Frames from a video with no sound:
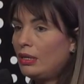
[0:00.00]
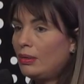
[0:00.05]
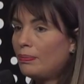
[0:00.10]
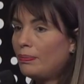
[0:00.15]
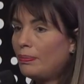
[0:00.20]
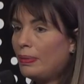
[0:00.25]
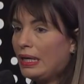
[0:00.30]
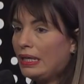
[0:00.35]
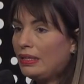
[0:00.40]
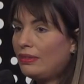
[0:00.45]

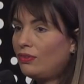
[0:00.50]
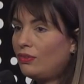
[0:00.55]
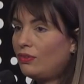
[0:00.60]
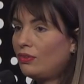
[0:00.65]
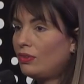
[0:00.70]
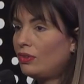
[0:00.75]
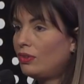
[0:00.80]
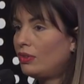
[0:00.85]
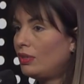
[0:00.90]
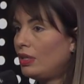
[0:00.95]
But
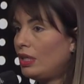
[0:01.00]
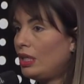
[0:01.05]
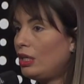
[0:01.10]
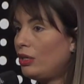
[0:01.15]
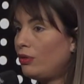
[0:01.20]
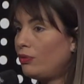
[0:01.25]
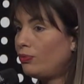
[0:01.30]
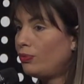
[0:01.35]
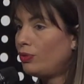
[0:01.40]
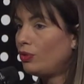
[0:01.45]

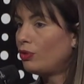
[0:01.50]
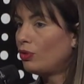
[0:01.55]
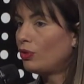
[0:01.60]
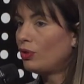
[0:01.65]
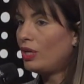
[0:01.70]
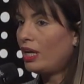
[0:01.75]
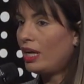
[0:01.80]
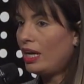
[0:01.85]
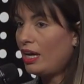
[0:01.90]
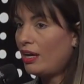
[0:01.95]
if we
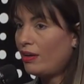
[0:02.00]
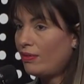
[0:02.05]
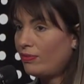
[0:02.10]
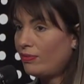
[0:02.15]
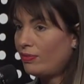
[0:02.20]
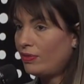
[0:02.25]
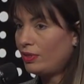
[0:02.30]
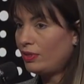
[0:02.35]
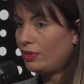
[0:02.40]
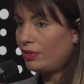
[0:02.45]
don't
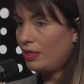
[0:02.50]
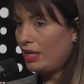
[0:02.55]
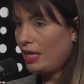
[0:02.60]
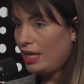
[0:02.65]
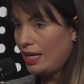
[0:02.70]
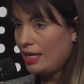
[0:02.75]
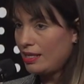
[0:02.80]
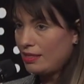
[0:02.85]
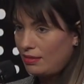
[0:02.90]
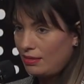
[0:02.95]
have,
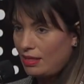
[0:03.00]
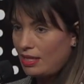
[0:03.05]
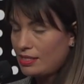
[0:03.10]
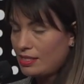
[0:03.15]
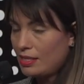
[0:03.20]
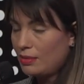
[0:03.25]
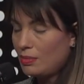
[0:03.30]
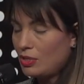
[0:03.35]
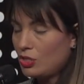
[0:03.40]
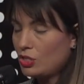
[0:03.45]
as
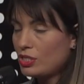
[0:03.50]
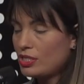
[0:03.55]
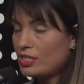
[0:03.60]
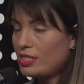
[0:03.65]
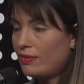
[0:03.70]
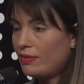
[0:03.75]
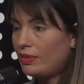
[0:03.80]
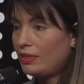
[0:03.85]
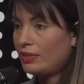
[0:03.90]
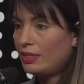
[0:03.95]
I mentioned
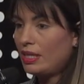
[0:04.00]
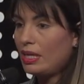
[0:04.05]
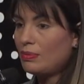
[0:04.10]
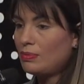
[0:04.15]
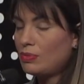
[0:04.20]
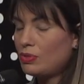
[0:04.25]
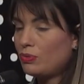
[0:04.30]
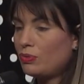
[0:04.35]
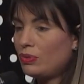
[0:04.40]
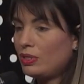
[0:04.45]
several
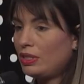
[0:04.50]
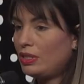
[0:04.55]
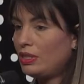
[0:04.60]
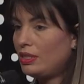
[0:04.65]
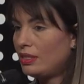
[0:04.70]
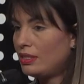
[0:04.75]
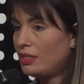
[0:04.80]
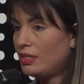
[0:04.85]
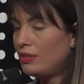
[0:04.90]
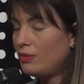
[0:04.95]
times
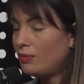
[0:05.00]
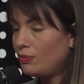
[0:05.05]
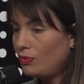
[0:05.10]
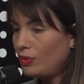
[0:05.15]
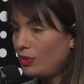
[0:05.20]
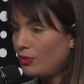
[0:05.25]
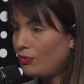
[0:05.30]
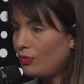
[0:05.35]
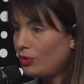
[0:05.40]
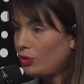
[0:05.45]
already,
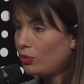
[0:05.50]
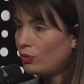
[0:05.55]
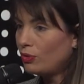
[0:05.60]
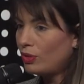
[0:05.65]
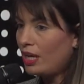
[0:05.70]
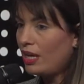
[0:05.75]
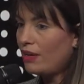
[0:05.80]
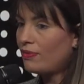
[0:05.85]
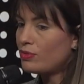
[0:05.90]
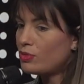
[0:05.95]
if we don't
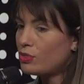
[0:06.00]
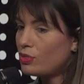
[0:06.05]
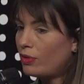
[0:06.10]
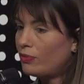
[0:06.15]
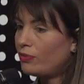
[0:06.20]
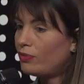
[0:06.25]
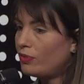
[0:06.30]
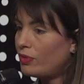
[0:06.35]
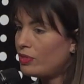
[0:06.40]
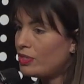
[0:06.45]
have
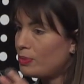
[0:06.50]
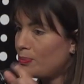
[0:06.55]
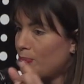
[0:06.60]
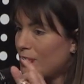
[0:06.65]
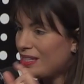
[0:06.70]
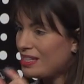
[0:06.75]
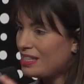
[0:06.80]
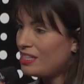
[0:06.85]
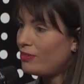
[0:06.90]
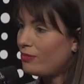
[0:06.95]

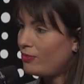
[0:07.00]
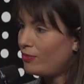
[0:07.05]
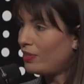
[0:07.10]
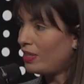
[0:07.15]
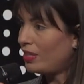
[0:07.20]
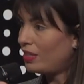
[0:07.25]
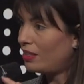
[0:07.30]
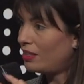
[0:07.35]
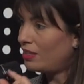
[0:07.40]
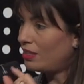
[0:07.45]

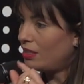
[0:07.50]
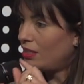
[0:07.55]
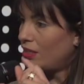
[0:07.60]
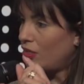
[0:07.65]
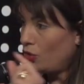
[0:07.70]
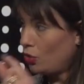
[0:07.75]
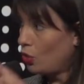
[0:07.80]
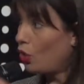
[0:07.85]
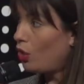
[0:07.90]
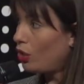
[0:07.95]
software-specific
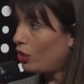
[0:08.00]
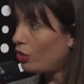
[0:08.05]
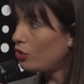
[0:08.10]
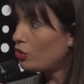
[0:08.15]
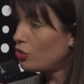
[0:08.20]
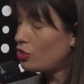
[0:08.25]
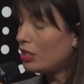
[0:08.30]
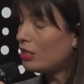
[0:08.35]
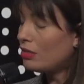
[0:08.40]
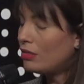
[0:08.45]

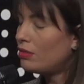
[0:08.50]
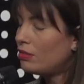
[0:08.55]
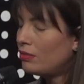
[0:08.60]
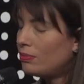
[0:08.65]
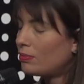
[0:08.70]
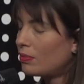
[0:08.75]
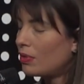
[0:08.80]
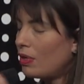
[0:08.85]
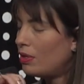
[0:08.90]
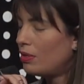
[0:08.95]
knowledge,
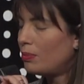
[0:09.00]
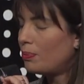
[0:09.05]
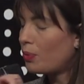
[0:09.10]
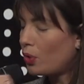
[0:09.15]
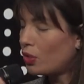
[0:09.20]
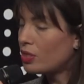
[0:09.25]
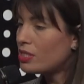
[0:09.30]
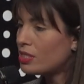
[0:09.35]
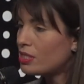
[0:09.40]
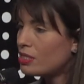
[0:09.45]

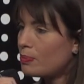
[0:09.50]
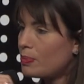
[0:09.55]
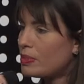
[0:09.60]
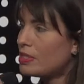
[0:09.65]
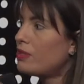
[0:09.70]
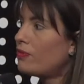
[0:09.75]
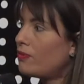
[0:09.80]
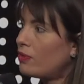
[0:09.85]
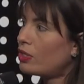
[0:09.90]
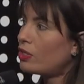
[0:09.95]

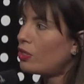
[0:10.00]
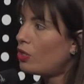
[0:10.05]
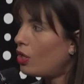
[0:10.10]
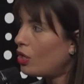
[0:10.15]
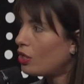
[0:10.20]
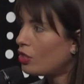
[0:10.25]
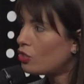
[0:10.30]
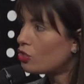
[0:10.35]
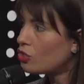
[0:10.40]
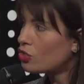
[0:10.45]
process-specific
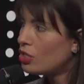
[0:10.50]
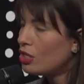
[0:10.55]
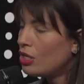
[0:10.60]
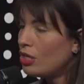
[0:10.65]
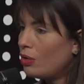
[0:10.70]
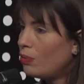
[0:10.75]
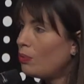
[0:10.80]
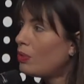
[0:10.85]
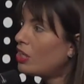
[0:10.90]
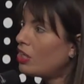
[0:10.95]
knowledge,
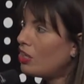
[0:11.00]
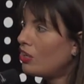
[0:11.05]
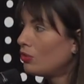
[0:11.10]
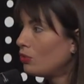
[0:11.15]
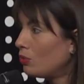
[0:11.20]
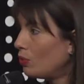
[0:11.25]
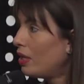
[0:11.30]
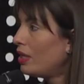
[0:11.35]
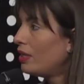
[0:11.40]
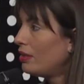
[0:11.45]
we cannot
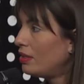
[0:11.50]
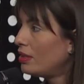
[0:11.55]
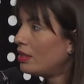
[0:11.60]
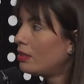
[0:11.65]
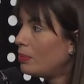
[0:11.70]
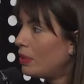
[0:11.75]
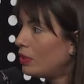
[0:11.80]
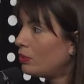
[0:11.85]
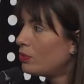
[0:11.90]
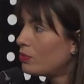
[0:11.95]
do anything
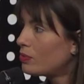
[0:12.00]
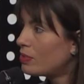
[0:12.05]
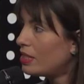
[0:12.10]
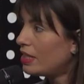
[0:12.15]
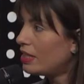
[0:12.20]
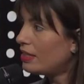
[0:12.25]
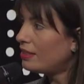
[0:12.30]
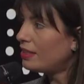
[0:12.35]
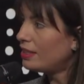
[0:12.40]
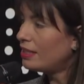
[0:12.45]
about those
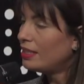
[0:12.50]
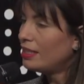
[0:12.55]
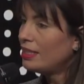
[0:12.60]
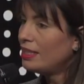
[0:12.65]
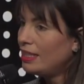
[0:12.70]
data.